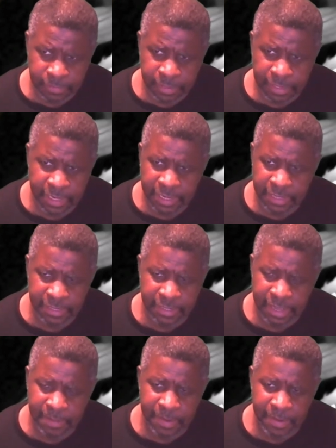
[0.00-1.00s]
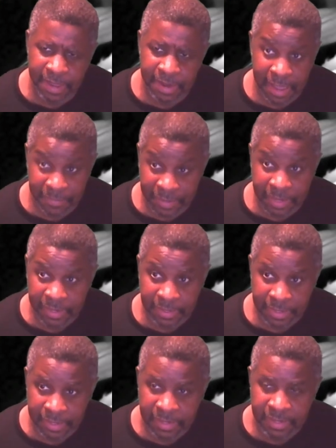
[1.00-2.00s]
they kept not having it
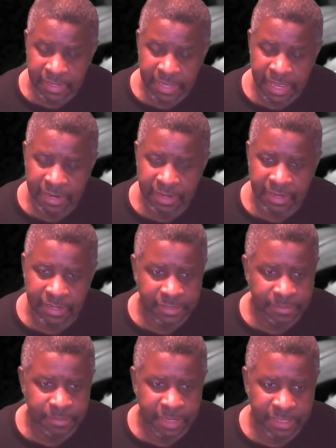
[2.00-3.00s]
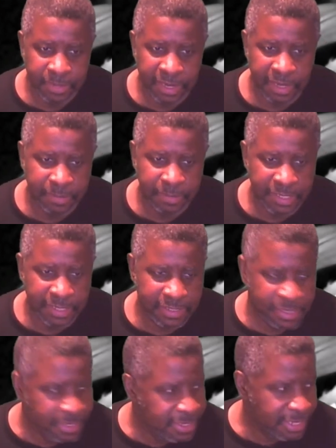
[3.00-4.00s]
at Best Buy, but then
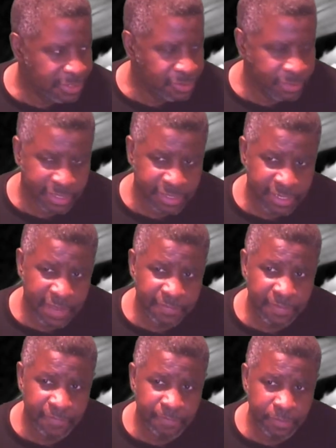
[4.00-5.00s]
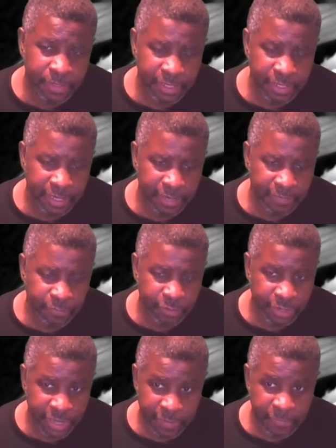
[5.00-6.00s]
I saw they did have the
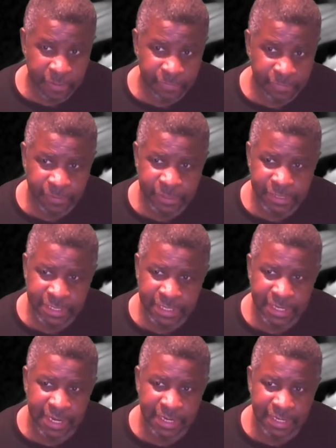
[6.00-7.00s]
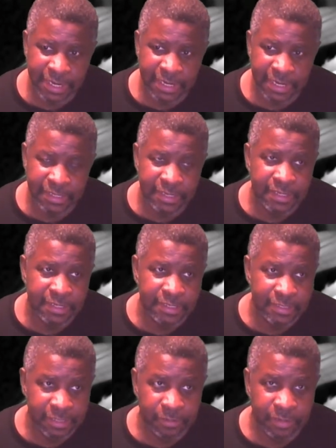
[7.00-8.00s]
4K one for $16.99.
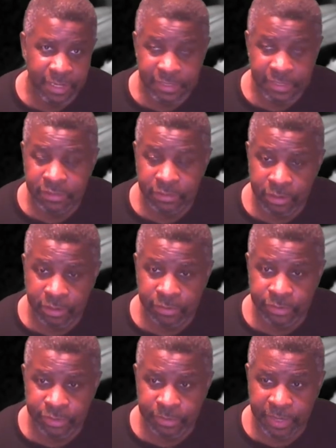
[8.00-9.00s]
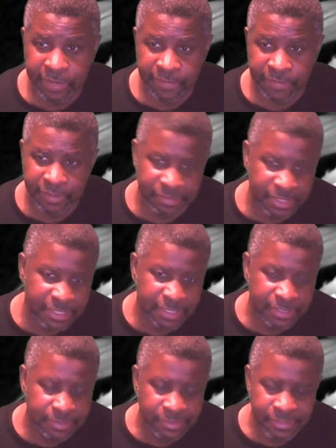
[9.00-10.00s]
You know, it has digital code too, but I figured
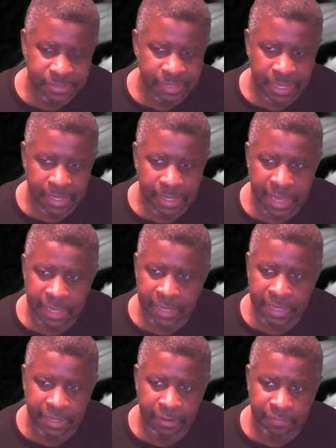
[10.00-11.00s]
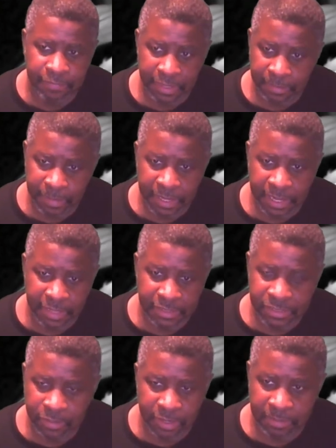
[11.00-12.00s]
I can get it off of eBay. I'll just
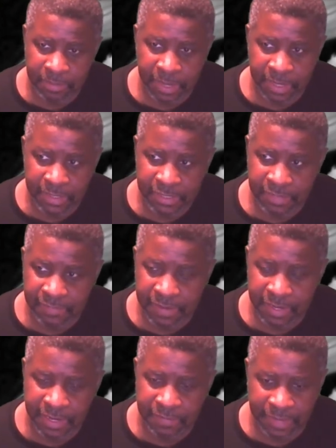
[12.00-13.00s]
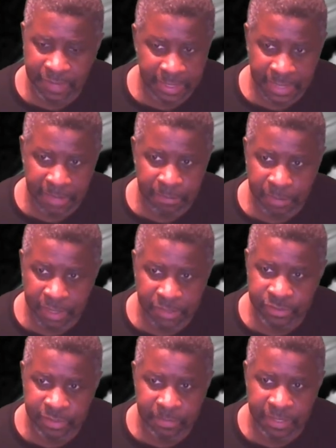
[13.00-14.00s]
go to eBay and see if I can get it for like $9 or
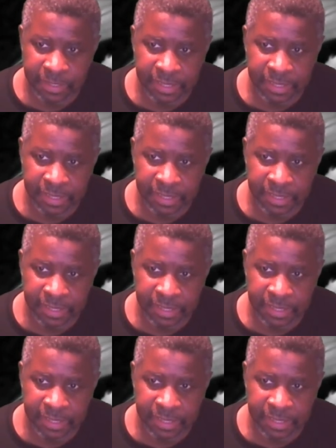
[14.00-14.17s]
something like